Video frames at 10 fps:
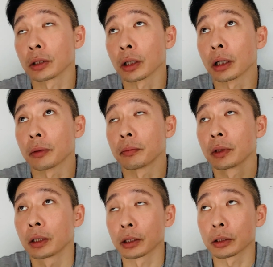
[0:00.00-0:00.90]

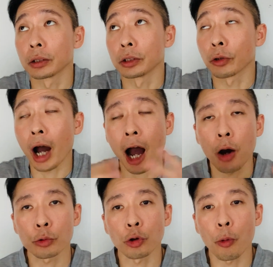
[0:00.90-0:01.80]
how
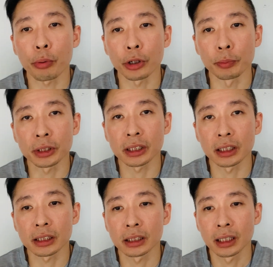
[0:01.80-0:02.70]
you operate a
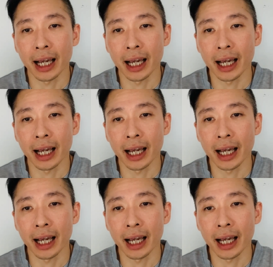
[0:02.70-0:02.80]
business,